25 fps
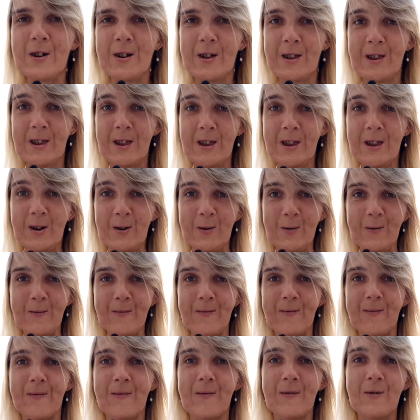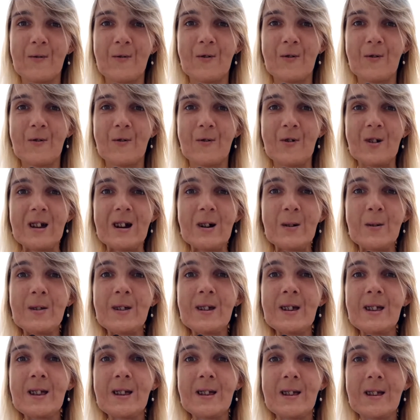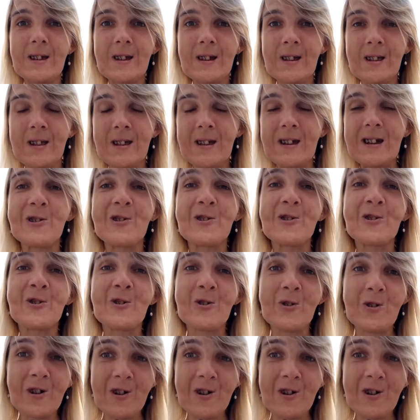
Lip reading: So for now, this is it. Enjoy